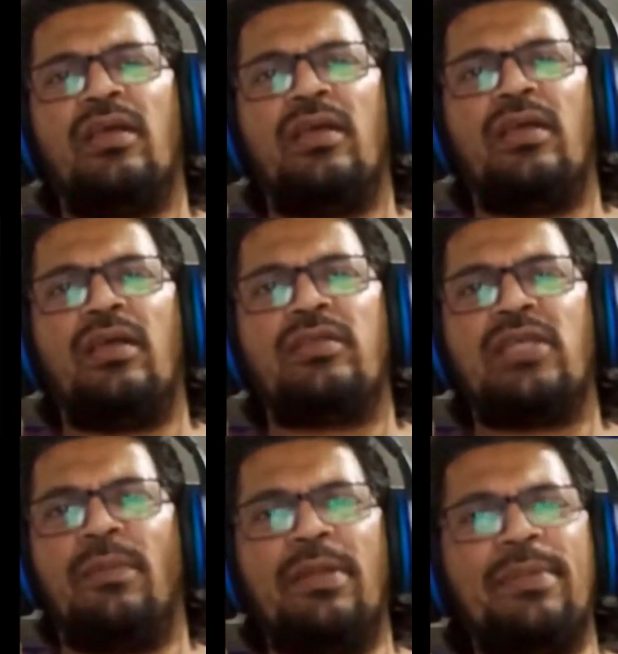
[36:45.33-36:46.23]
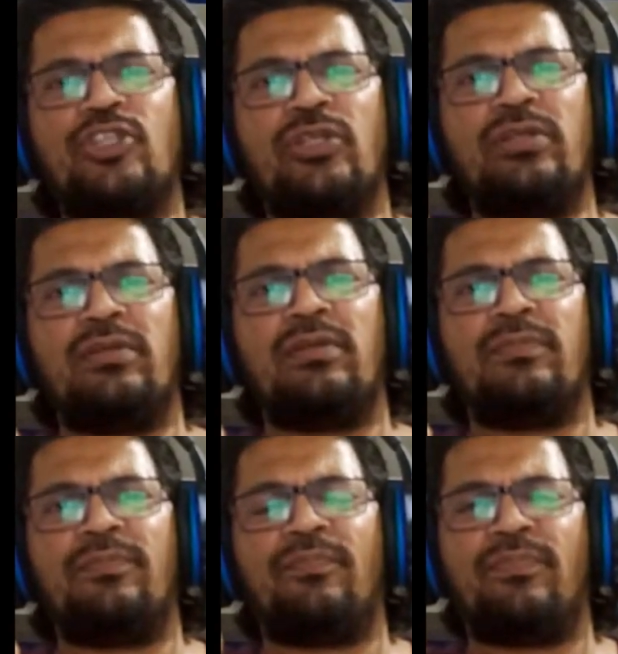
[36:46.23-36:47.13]
sublimation,
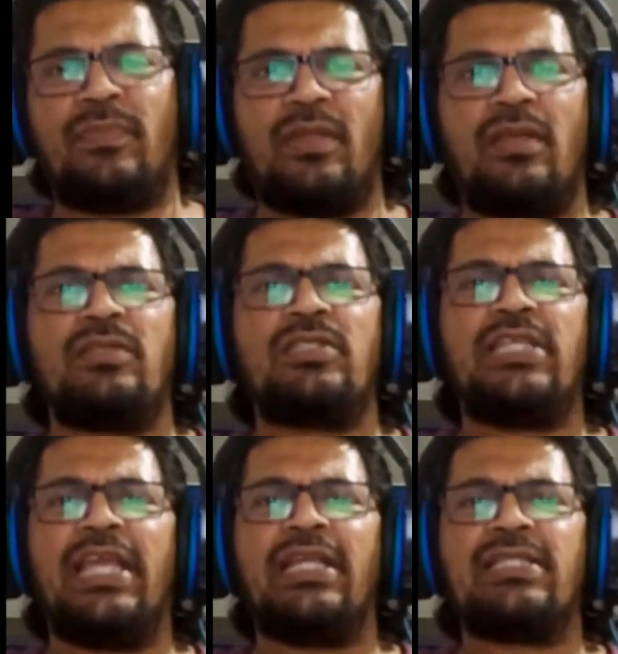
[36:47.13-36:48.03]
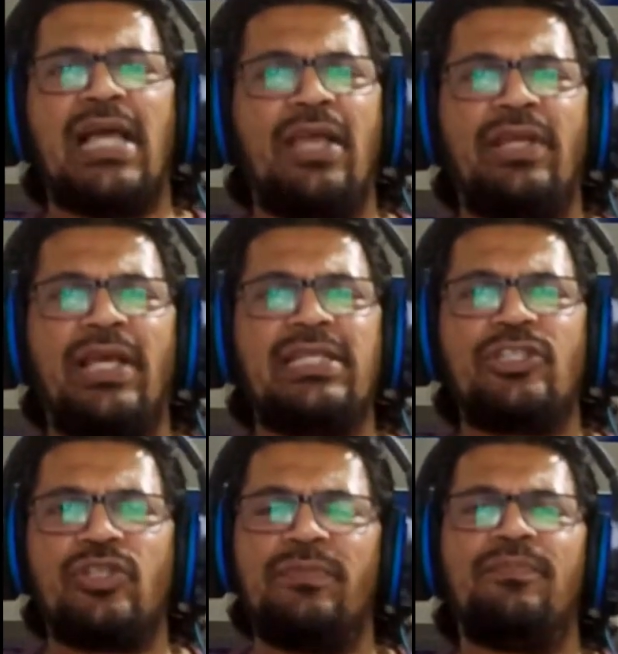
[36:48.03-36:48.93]
second is
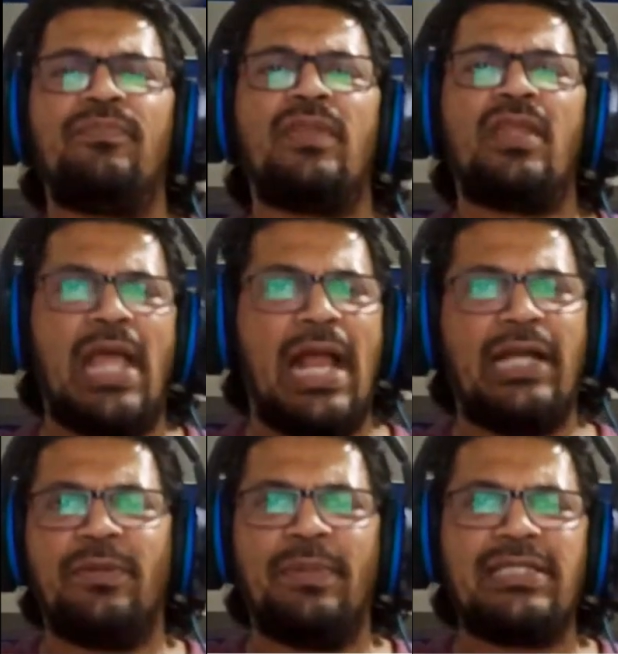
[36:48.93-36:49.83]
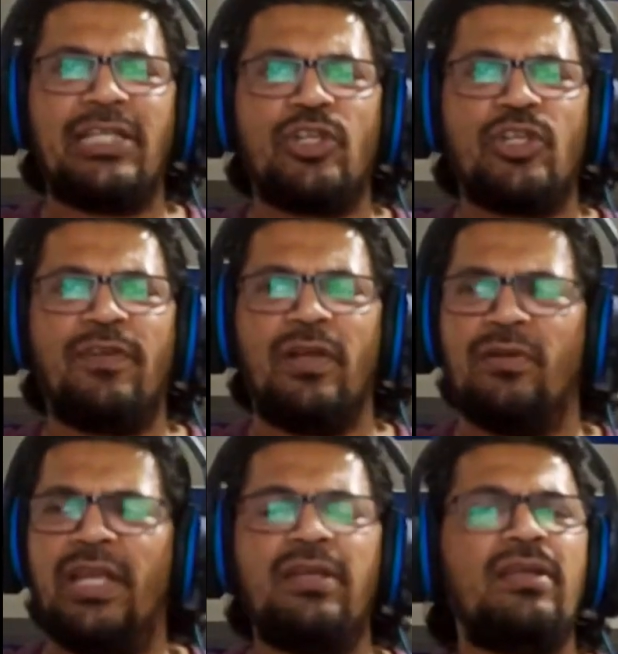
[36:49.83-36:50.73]
ionization, atomization of
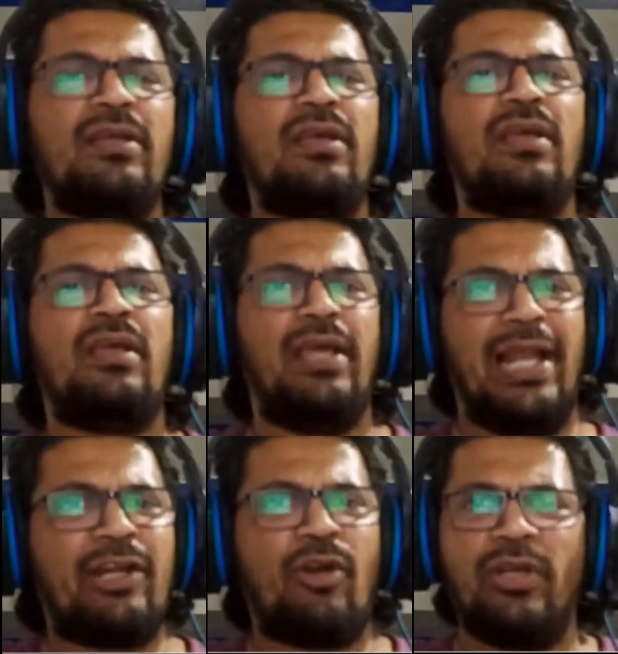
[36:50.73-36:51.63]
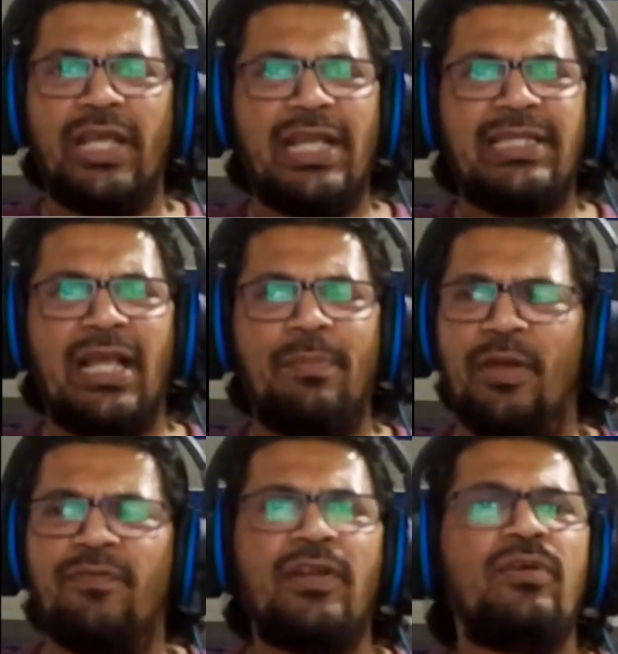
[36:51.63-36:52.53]
chlorine, electron gain enthalpy
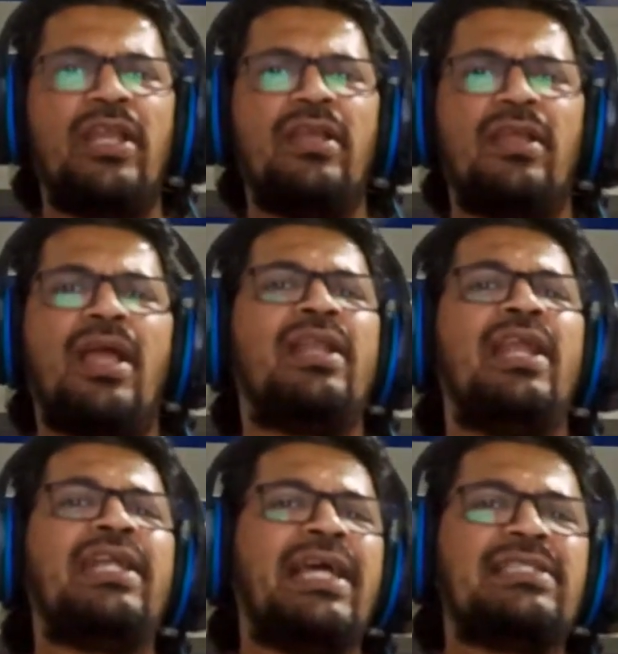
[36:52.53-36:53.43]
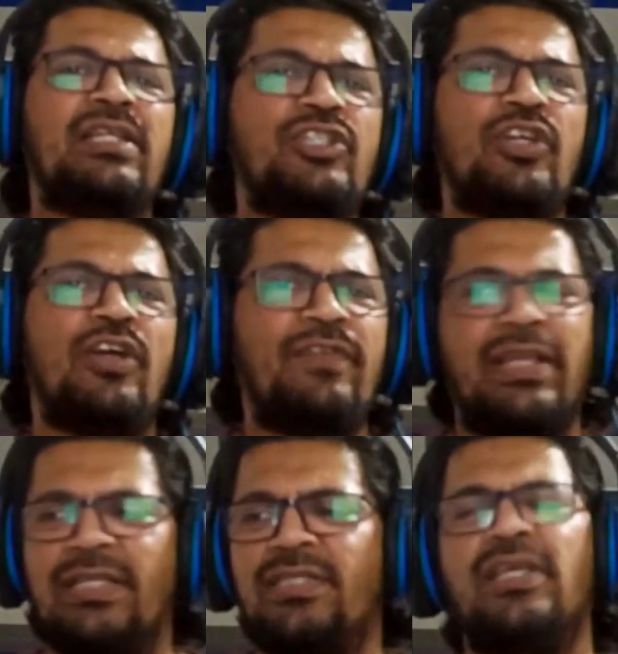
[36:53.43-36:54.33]
of chlorine, and lattice energy of
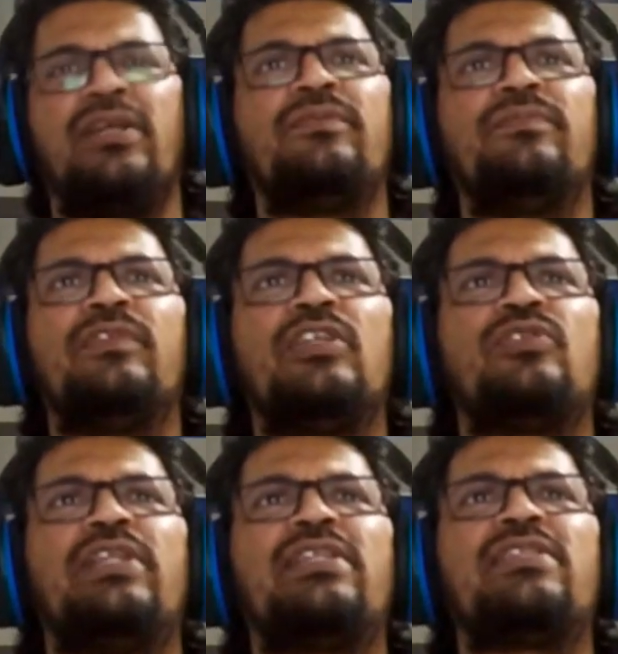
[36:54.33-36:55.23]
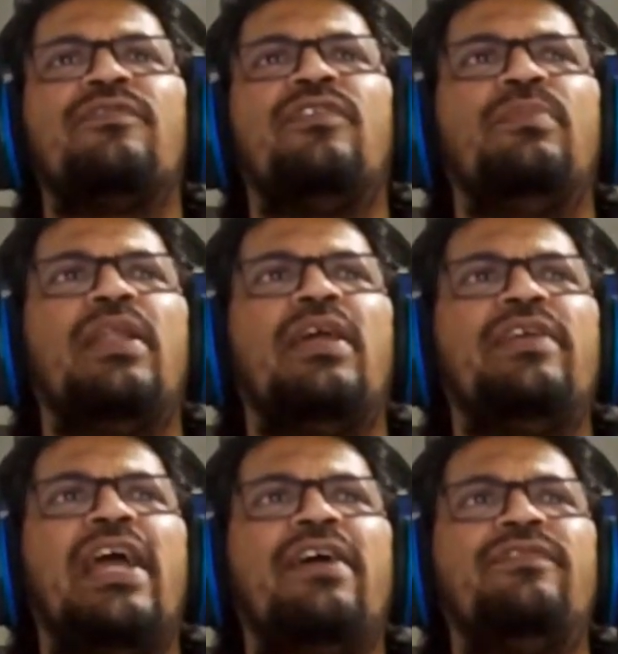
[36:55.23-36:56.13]
NaCl. So that's the formula we
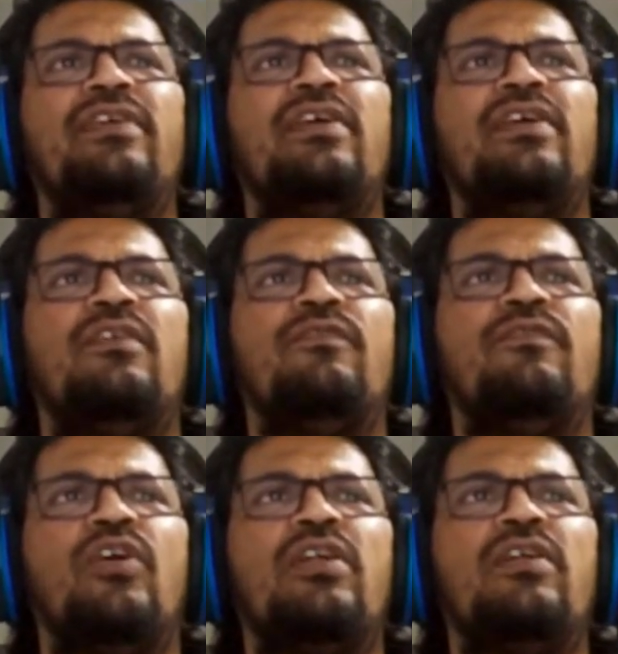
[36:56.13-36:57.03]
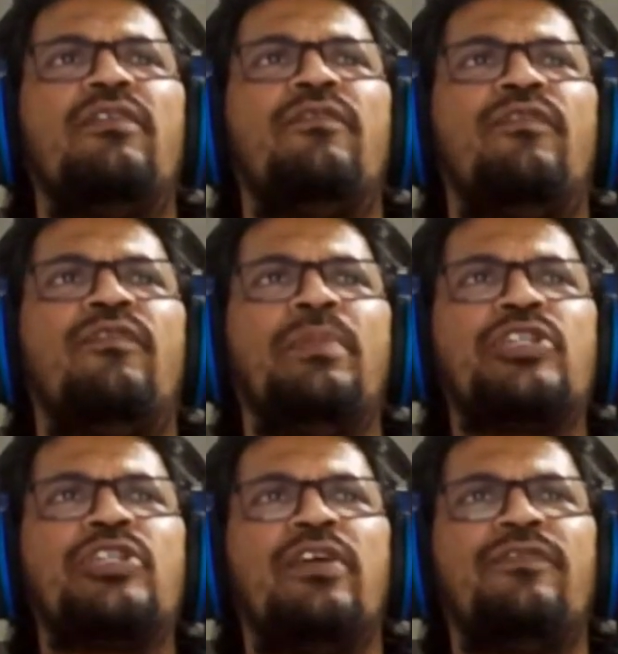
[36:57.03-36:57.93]
have for
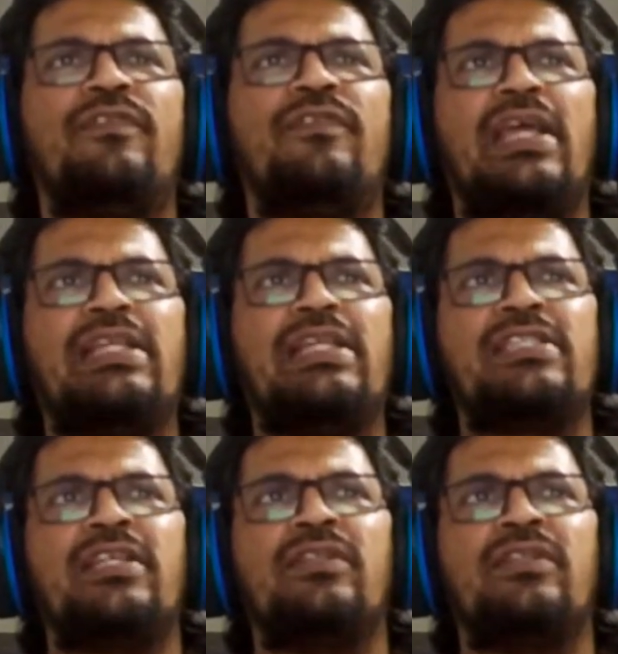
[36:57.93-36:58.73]
formation of NaCl.